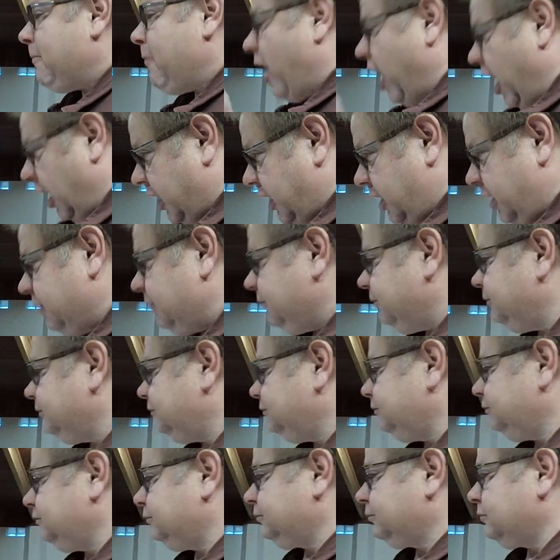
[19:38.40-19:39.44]
amok.
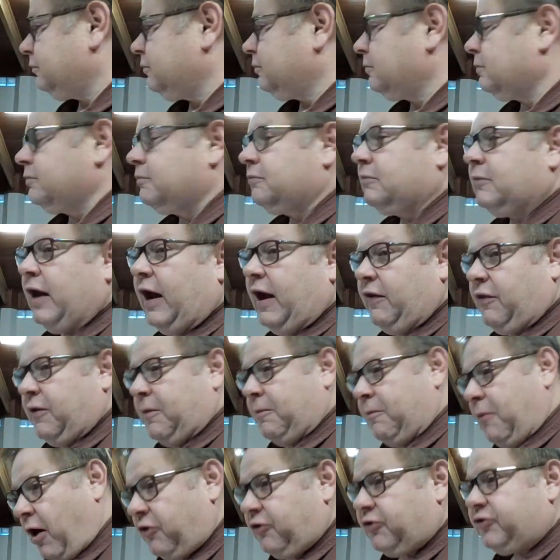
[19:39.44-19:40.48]
And
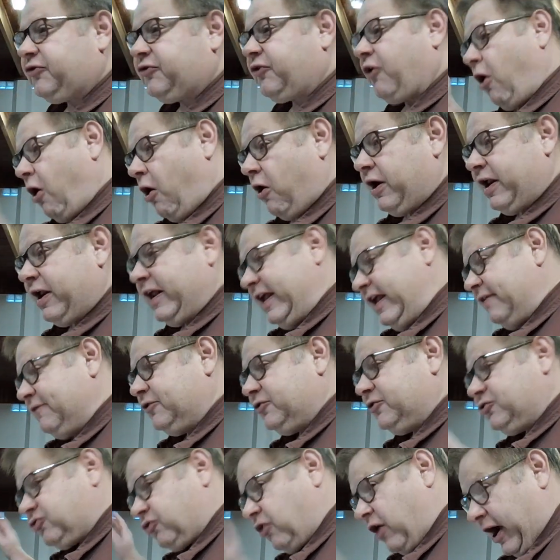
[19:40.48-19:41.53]
the mothers aren't
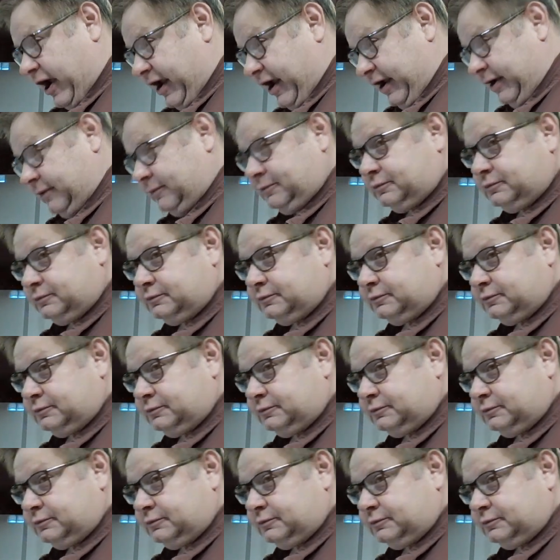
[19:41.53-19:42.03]
even trying.